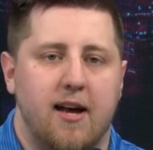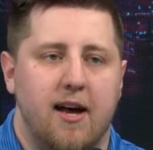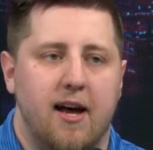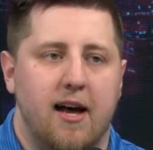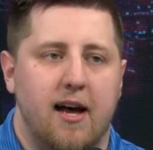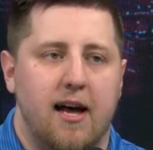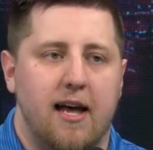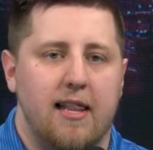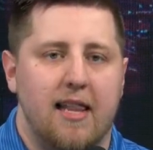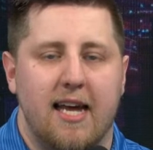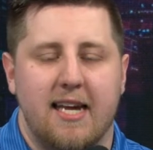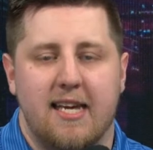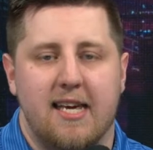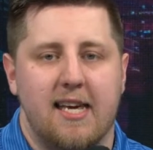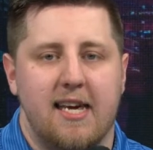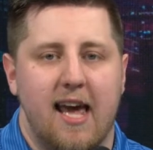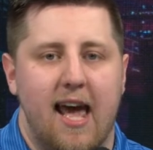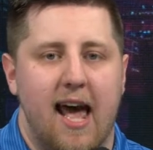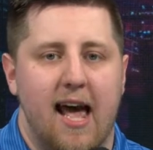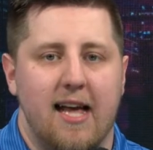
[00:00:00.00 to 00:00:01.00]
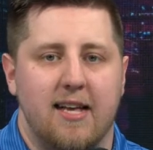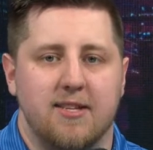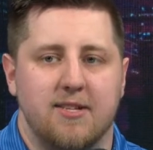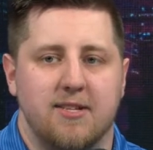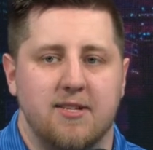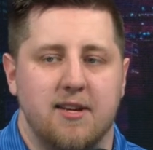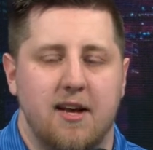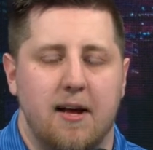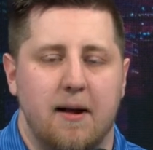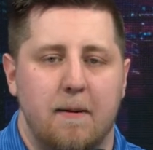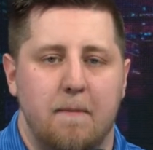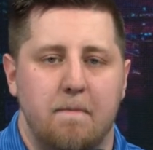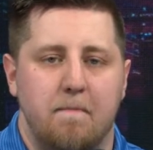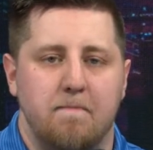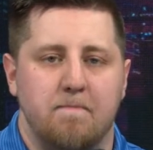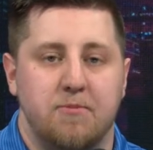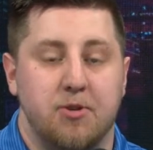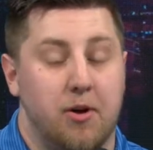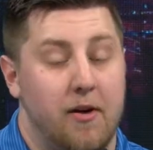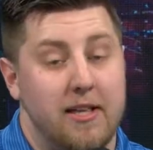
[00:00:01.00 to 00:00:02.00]
like he has.
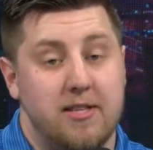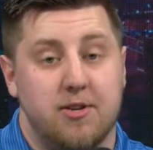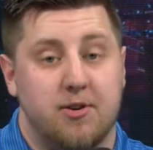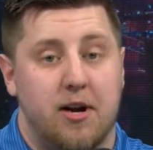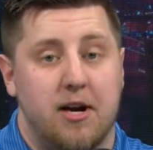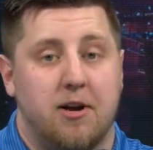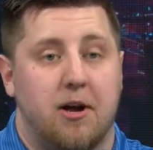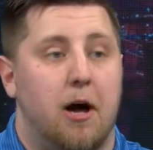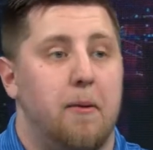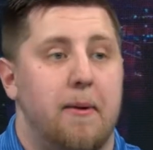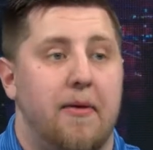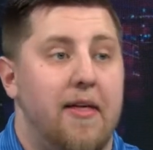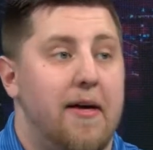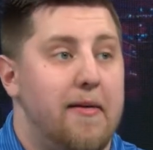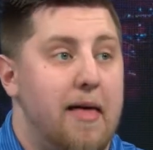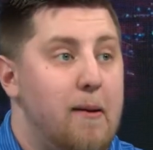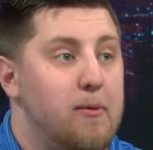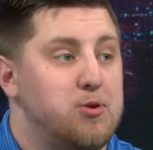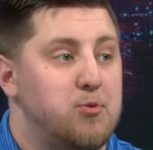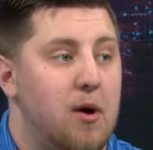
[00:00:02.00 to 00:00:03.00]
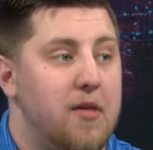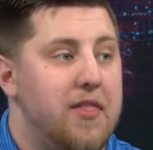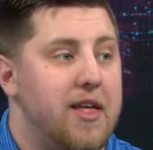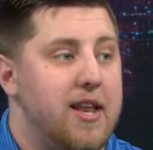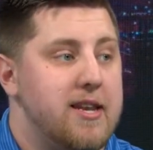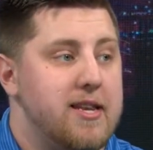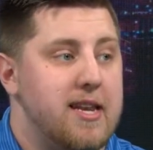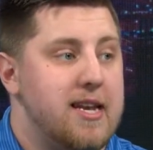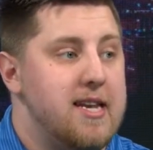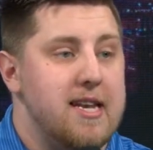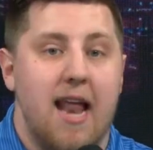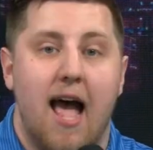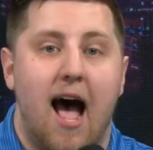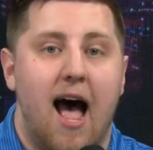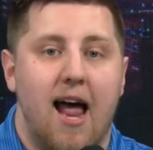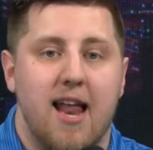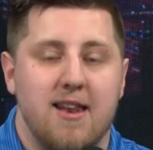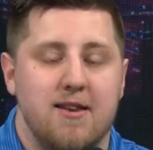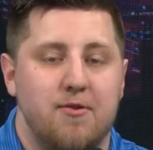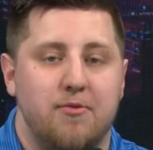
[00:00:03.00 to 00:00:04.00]
So that's a great call, man. That was one that did
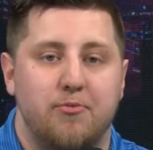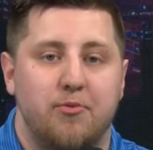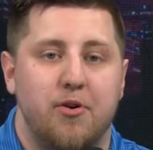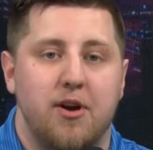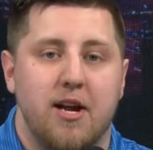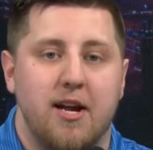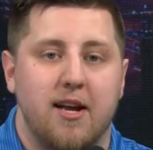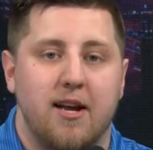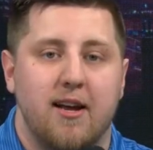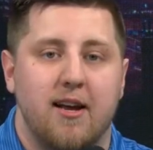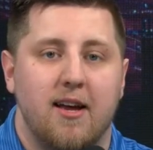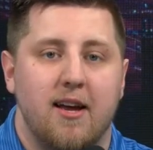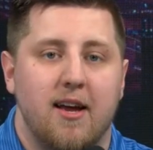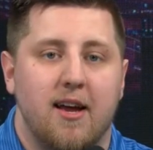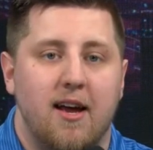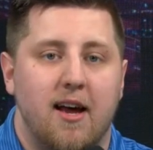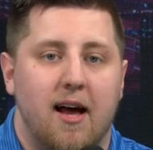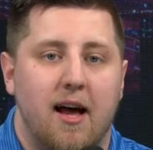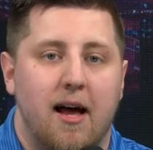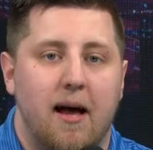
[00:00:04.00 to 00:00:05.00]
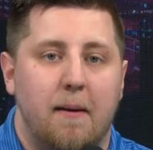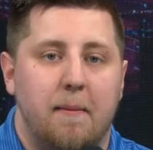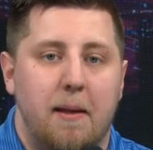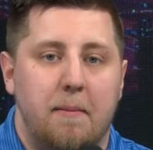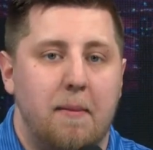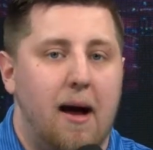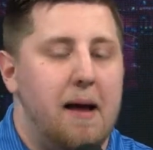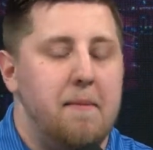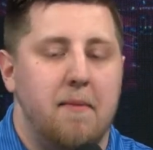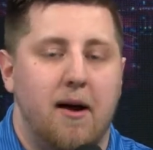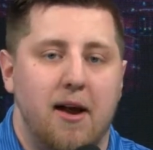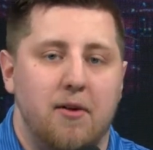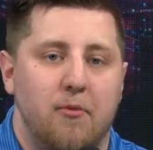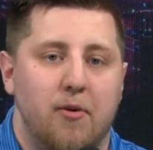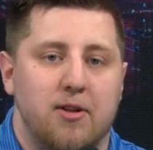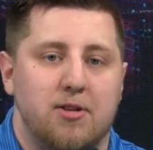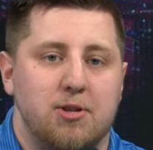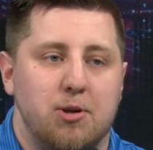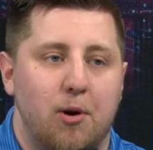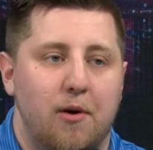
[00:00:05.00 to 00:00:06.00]
not ring in my mind
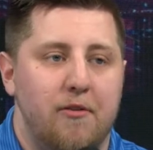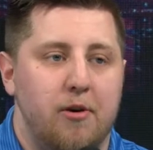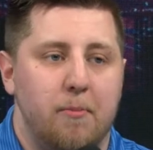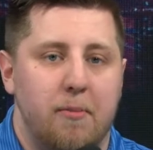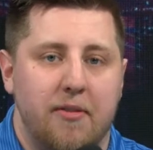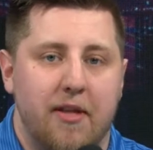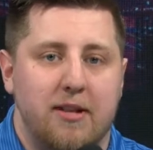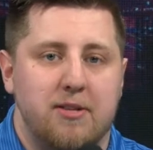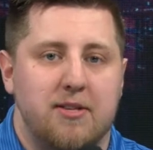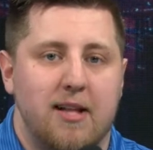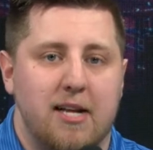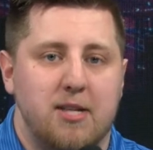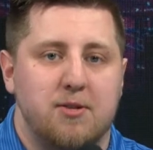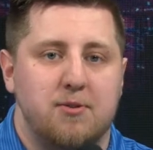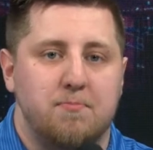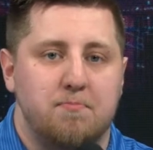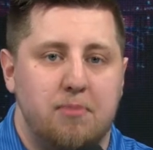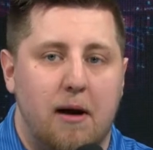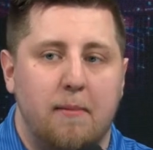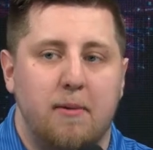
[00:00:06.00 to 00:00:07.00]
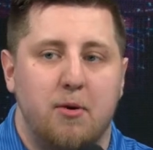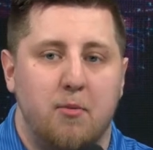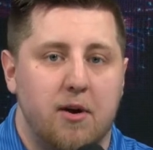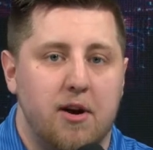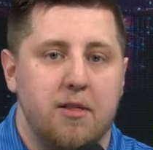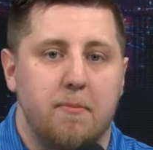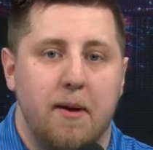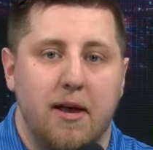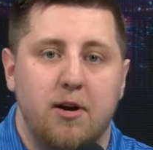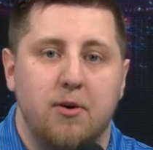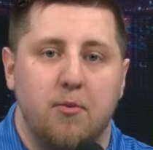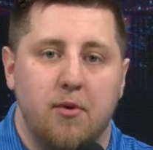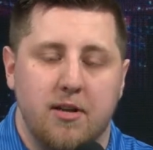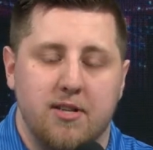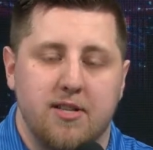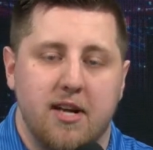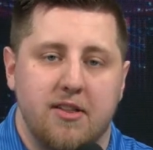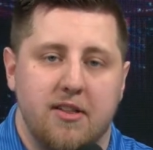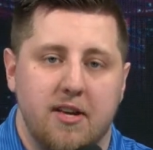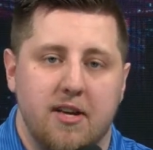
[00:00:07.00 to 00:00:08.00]
whatsoever, but that's probably one of the better
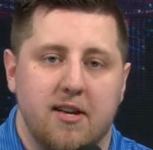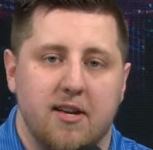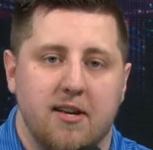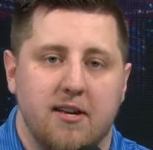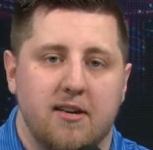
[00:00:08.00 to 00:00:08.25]
ones, I think.